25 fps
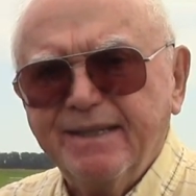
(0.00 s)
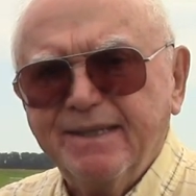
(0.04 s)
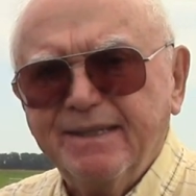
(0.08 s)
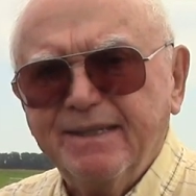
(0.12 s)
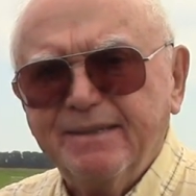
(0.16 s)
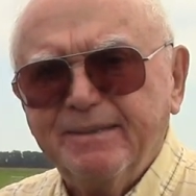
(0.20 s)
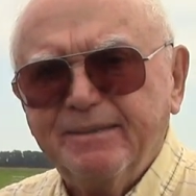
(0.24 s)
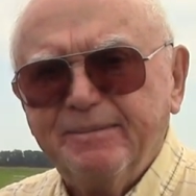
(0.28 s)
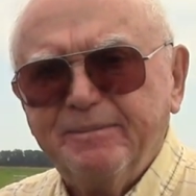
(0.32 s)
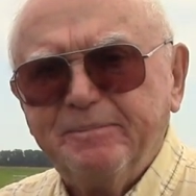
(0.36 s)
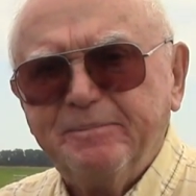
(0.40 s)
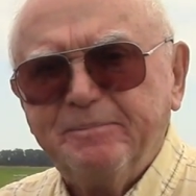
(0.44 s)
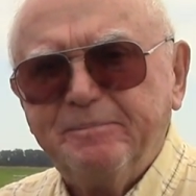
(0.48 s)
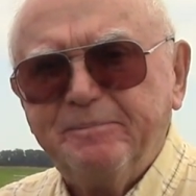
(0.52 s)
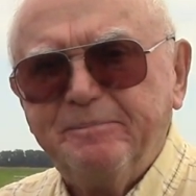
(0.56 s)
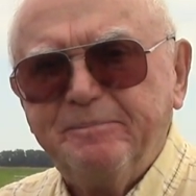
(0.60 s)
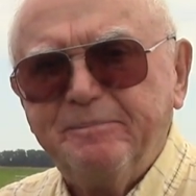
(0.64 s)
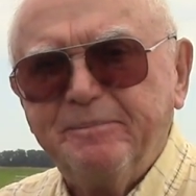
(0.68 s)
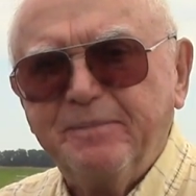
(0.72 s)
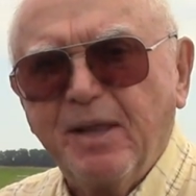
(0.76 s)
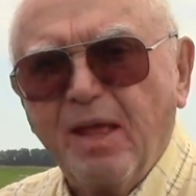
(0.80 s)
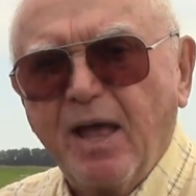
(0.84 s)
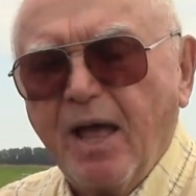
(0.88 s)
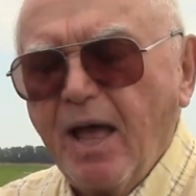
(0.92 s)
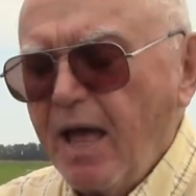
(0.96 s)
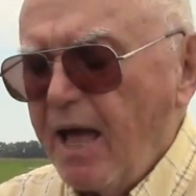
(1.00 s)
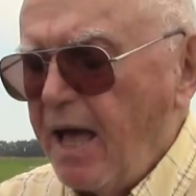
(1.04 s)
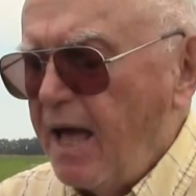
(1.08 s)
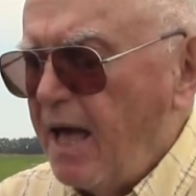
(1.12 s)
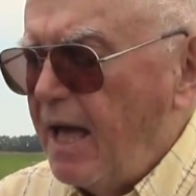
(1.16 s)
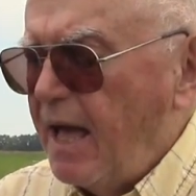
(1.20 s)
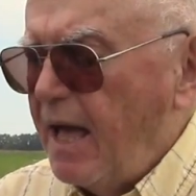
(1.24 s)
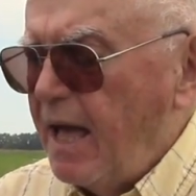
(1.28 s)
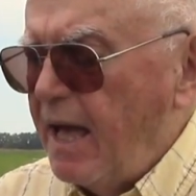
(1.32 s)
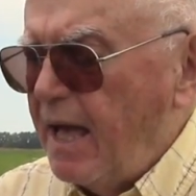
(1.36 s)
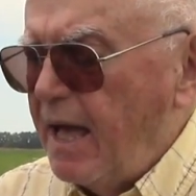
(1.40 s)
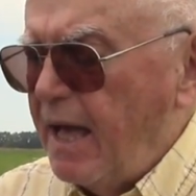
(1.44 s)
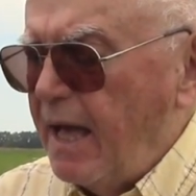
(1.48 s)
What about it?
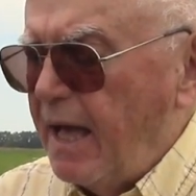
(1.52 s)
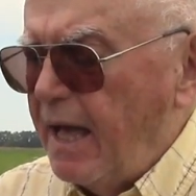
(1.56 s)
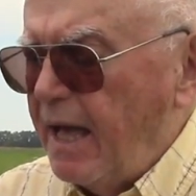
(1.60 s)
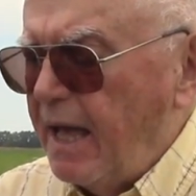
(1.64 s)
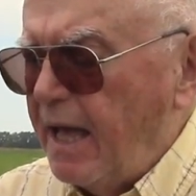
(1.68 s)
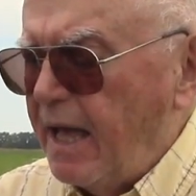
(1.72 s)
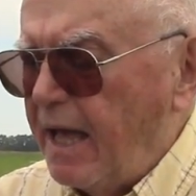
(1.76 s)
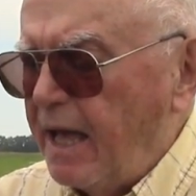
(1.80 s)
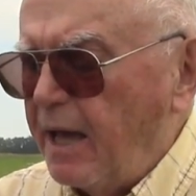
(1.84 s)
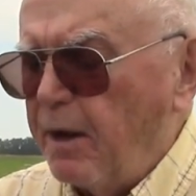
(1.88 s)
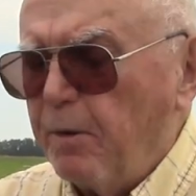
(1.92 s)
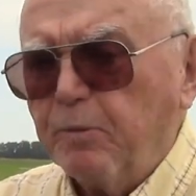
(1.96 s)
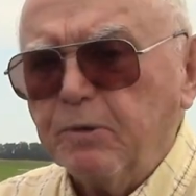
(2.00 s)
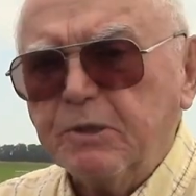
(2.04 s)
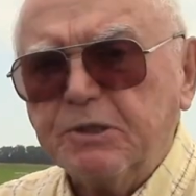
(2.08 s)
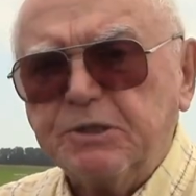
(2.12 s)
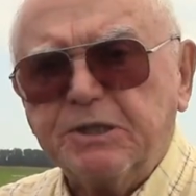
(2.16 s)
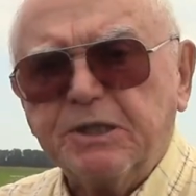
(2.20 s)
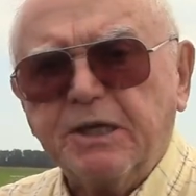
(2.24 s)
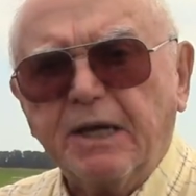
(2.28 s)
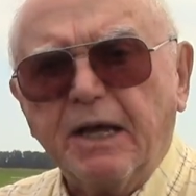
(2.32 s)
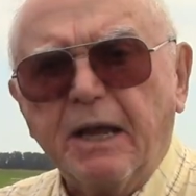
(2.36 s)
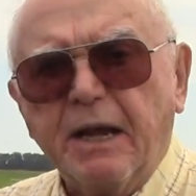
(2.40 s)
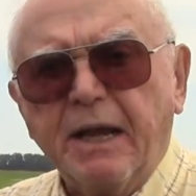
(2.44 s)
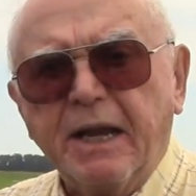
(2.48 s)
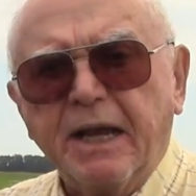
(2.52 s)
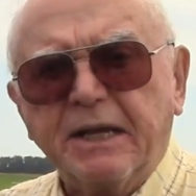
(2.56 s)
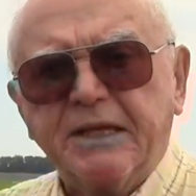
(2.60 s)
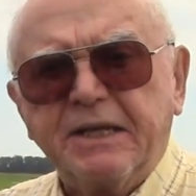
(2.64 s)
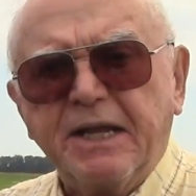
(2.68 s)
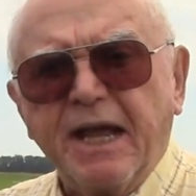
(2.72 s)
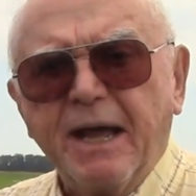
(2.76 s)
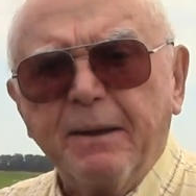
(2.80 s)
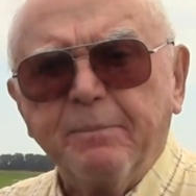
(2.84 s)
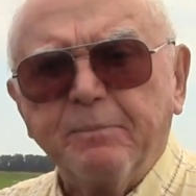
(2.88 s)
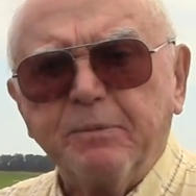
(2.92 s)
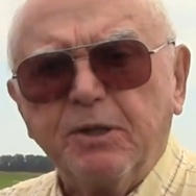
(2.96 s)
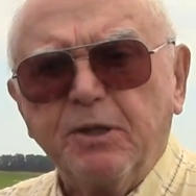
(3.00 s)
It was an
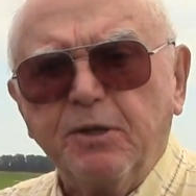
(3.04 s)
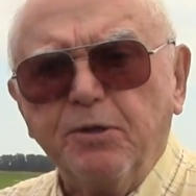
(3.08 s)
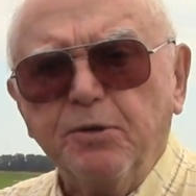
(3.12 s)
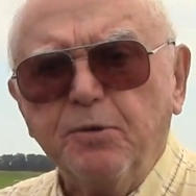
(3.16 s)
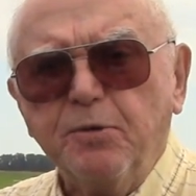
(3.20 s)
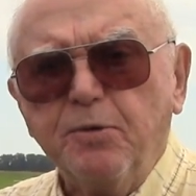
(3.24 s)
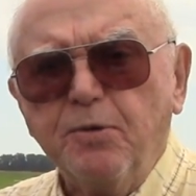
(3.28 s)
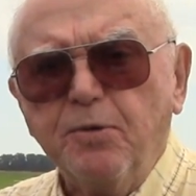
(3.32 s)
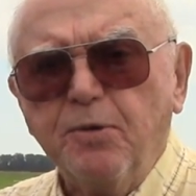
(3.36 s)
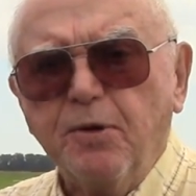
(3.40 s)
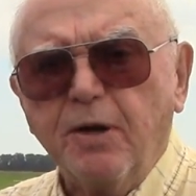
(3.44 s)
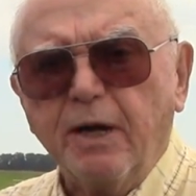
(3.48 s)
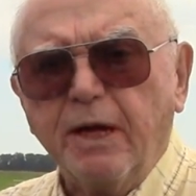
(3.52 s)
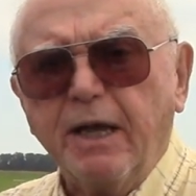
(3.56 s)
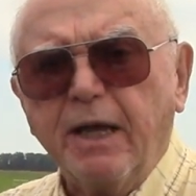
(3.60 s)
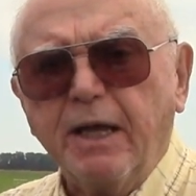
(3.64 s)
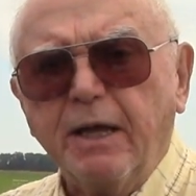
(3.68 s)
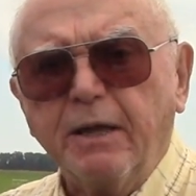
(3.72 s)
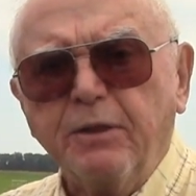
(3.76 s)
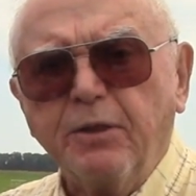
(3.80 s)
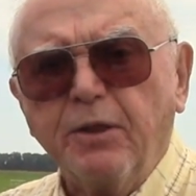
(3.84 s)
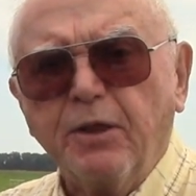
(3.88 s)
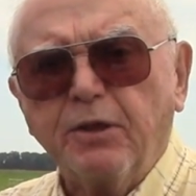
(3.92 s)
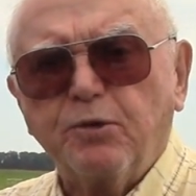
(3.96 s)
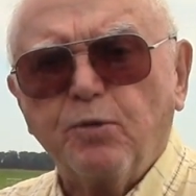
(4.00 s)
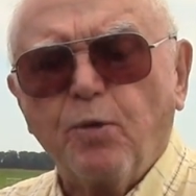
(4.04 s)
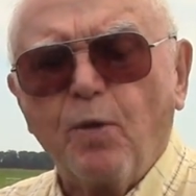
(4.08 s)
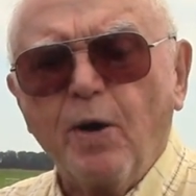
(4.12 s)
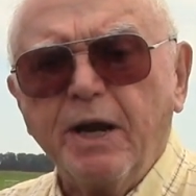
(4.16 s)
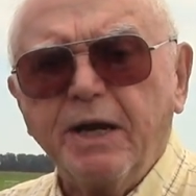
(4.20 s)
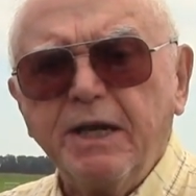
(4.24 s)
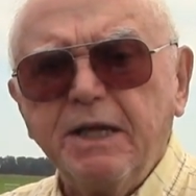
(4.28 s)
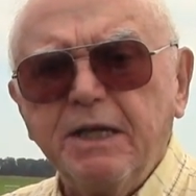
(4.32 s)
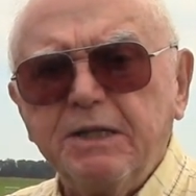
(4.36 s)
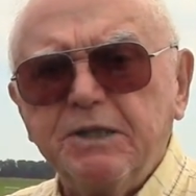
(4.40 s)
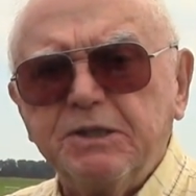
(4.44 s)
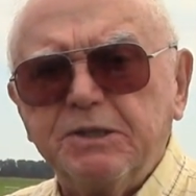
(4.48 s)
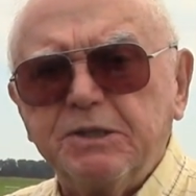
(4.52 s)
attempt to, uh, in the
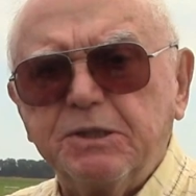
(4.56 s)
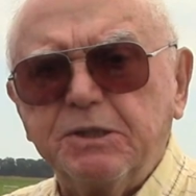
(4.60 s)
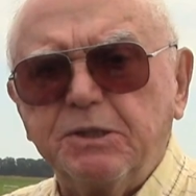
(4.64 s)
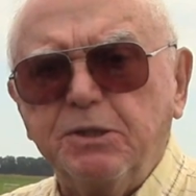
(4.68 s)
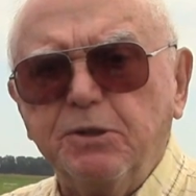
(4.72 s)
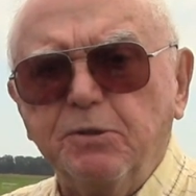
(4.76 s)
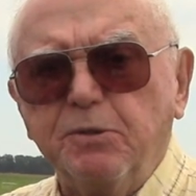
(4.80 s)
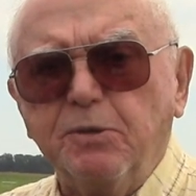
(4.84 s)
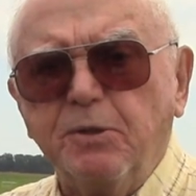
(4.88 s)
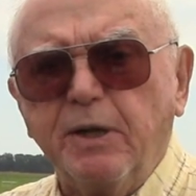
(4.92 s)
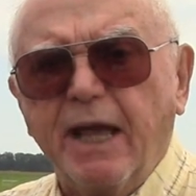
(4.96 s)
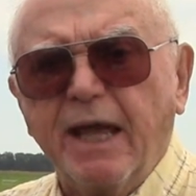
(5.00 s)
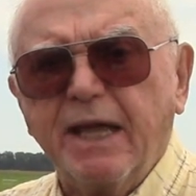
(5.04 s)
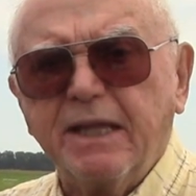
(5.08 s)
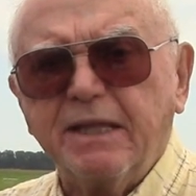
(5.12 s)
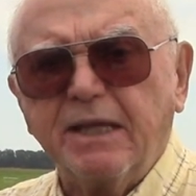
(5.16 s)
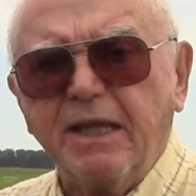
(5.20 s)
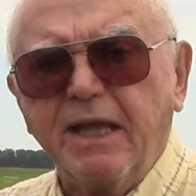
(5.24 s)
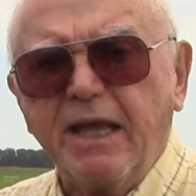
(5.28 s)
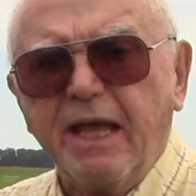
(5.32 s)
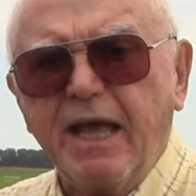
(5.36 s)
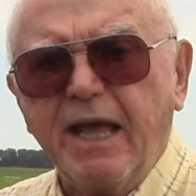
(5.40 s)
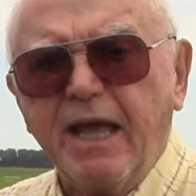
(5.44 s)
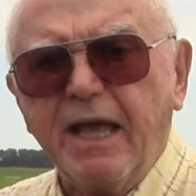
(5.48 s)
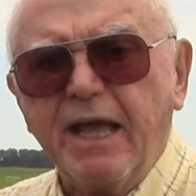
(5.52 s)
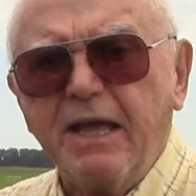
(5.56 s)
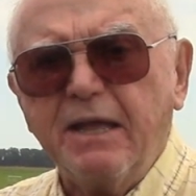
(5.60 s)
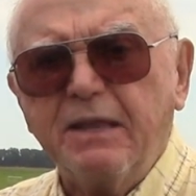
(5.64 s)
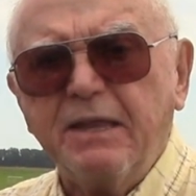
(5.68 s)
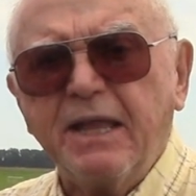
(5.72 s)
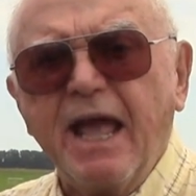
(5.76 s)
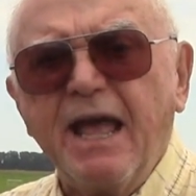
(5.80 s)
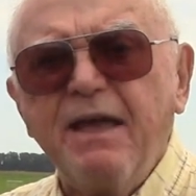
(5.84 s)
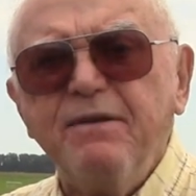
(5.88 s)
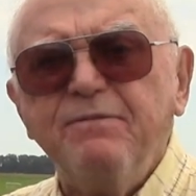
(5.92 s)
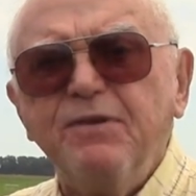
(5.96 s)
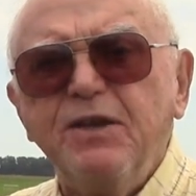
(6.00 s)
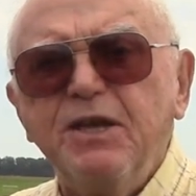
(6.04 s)
twenties, to get the
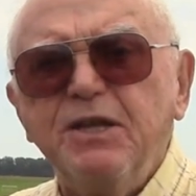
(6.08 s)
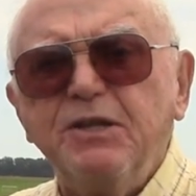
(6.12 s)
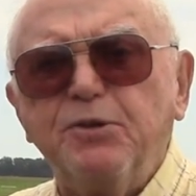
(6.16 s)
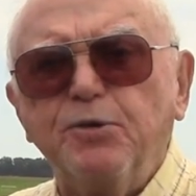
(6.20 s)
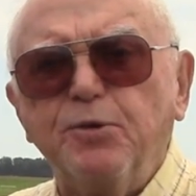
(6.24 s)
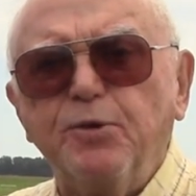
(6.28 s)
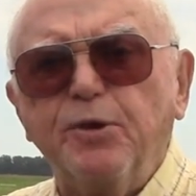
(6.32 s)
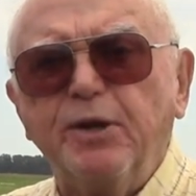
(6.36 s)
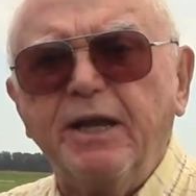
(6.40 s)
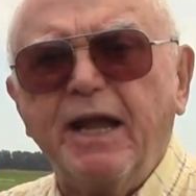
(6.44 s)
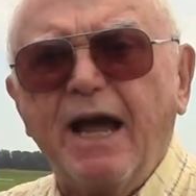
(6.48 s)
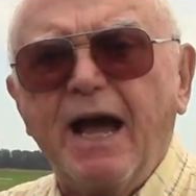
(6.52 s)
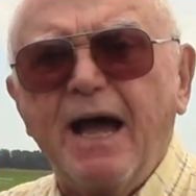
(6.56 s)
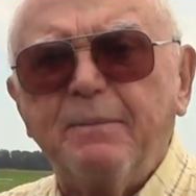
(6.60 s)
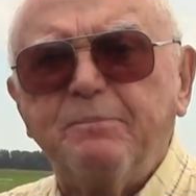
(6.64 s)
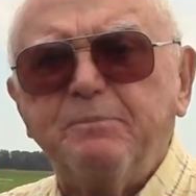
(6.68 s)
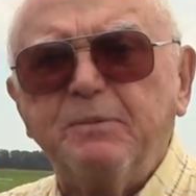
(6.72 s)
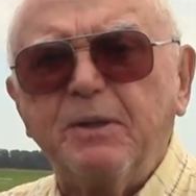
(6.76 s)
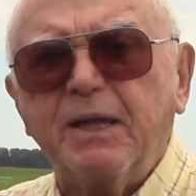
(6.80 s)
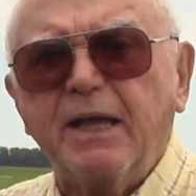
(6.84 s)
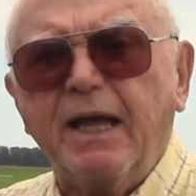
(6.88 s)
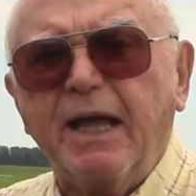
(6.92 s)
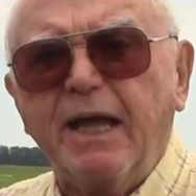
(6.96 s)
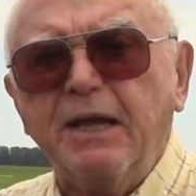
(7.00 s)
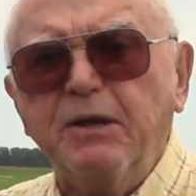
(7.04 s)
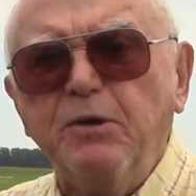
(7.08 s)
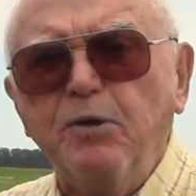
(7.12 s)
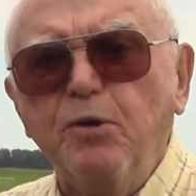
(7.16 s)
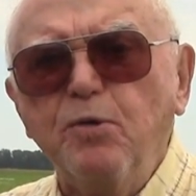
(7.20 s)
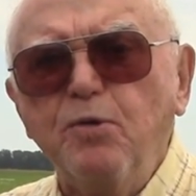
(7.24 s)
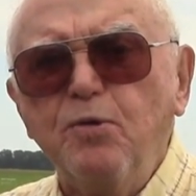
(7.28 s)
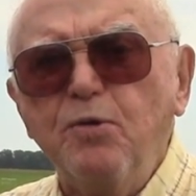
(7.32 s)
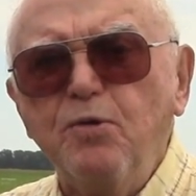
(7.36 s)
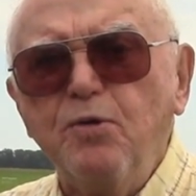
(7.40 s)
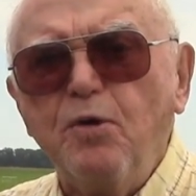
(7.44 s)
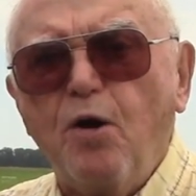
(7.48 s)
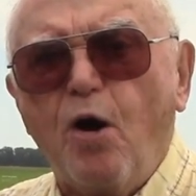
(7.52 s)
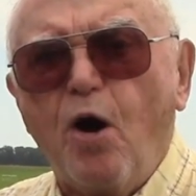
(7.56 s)
Navy to adopt a
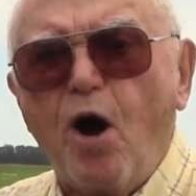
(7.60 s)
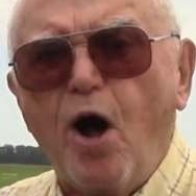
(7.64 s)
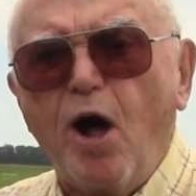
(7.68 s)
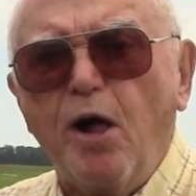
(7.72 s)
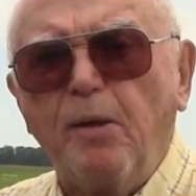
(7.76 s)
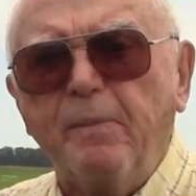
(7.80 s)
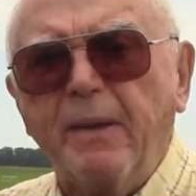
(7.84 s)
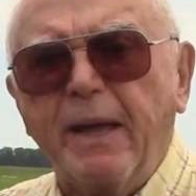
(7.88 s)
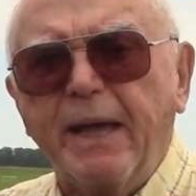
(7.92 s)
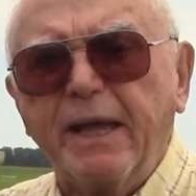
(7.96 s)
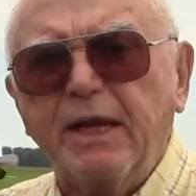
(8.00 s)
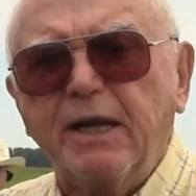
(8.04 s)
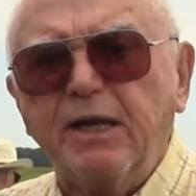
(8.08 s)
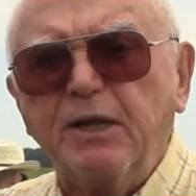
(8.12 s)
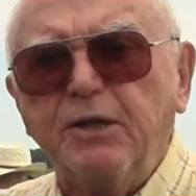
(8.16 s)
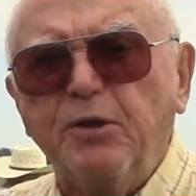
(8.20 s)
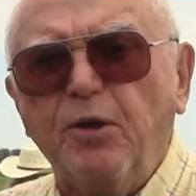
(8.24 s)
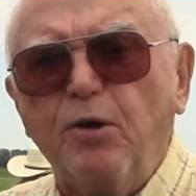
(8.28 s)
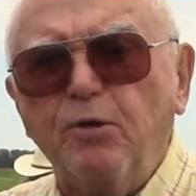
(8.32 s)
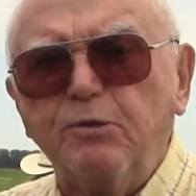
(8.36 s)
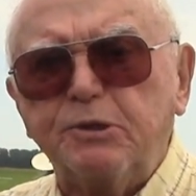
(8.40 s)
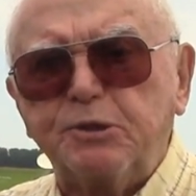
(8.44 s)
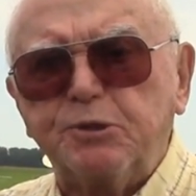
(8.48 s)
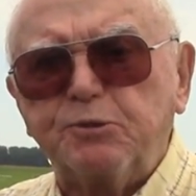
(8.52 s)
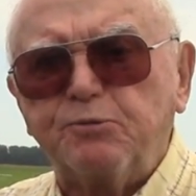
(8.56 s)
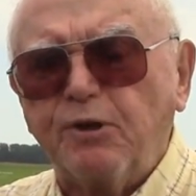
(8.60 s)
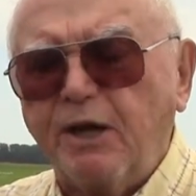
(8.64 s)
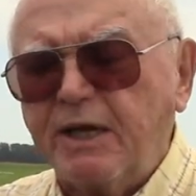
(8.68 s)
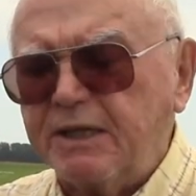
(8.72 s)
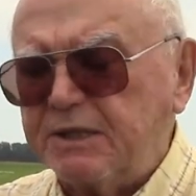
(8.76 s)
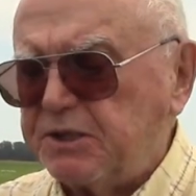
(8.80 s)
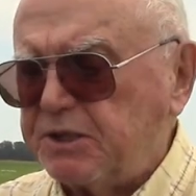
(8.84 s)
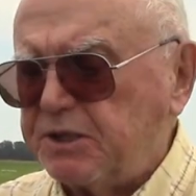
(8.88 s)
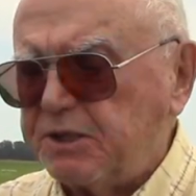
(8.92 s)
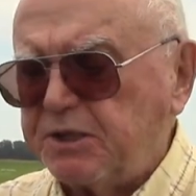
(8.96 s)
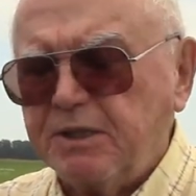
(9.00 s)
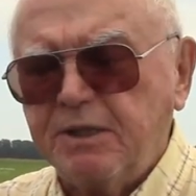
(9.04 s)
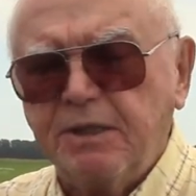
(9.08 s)
new all-metal,
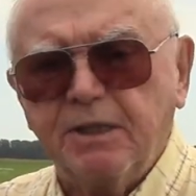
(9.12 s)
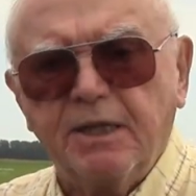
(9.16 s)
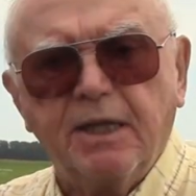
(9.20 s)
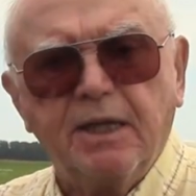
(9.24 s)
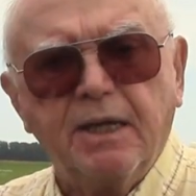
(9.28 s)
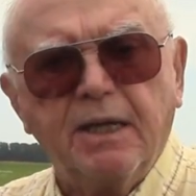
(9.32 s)
no-struts